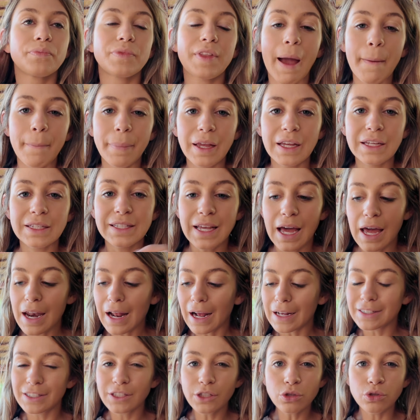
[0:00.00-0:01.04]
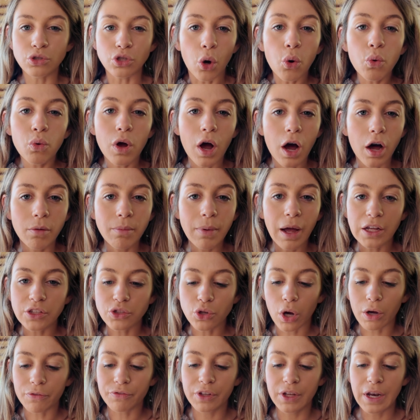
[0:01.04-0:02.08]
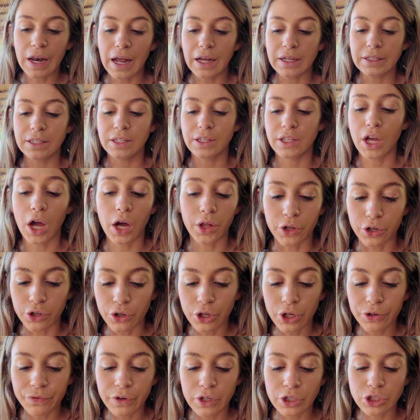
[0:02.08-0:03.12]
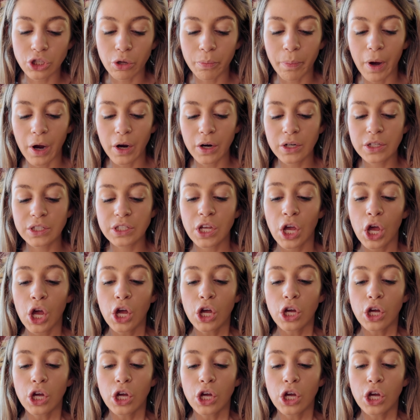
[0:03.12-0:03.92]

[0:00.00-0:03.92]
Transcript: That being said, I still don't come as often as the other Universal parks.